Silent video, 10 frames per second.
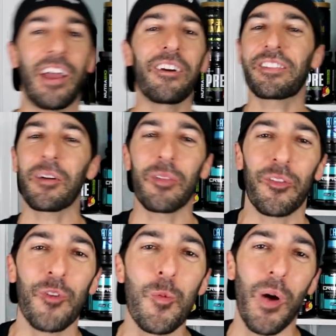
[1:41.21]
I always talk about the
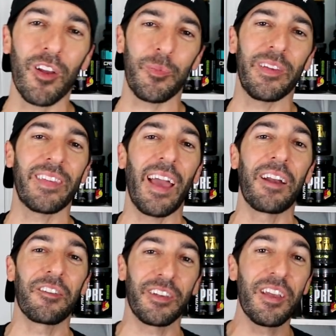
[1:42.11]
fruit punch BCA
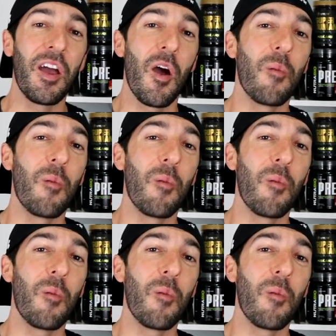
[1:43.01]
Energy,